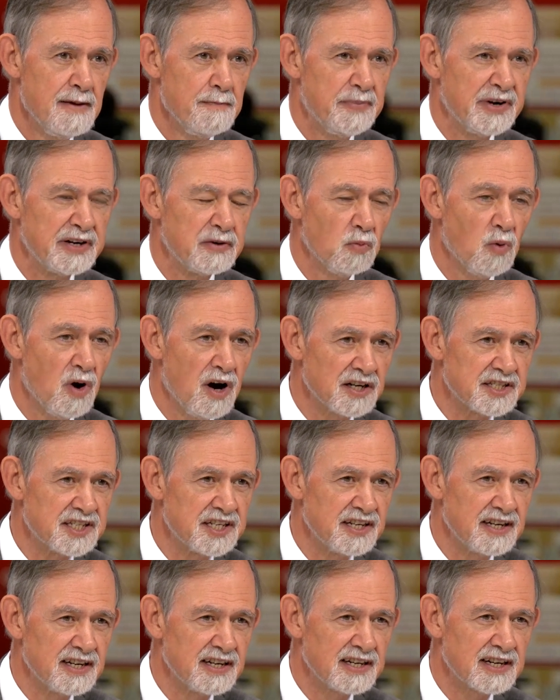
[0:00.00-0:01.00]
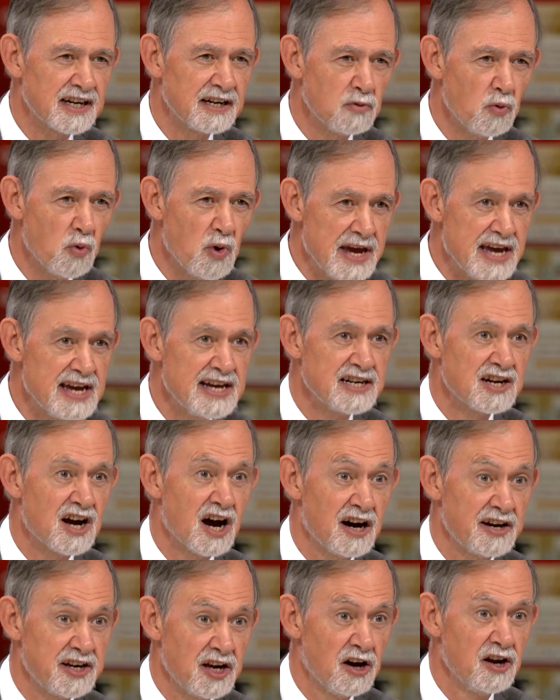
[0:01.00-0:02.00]
But what can we in
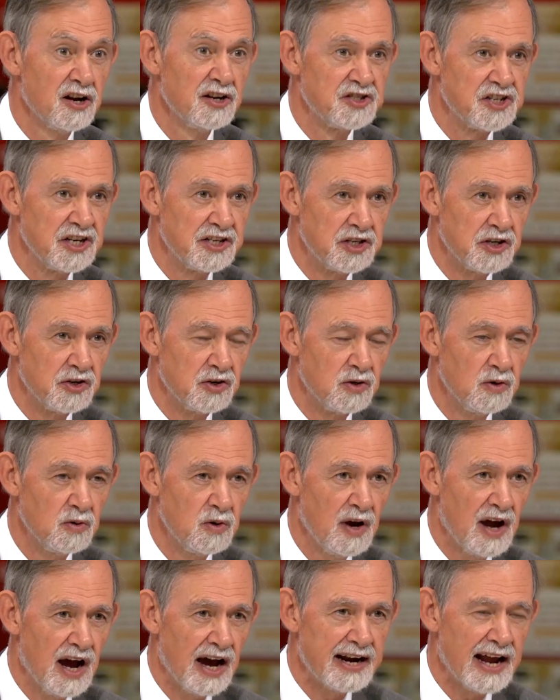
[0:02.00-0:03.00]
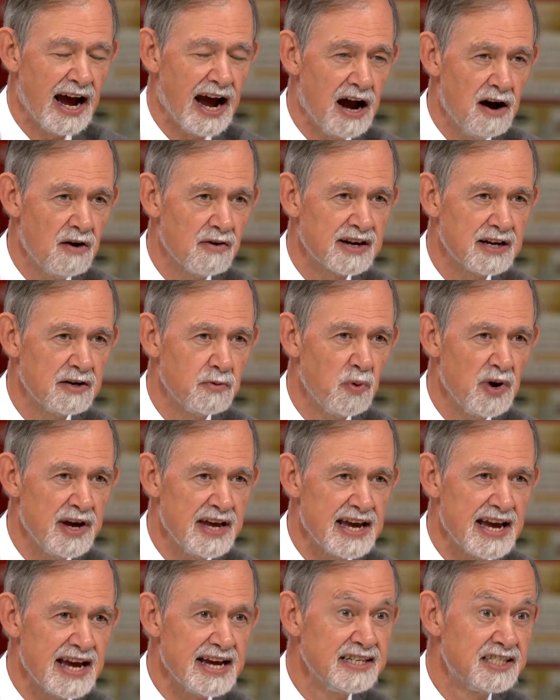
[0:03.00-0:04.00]
cardiology do, and how can
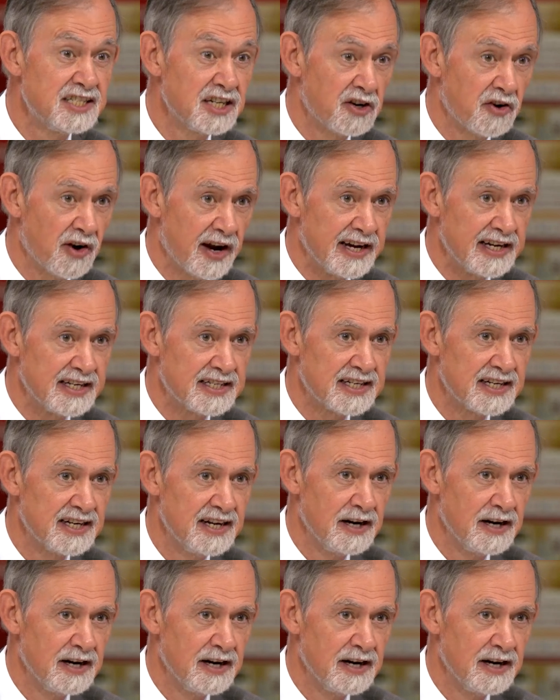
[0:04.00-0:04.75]
we integrate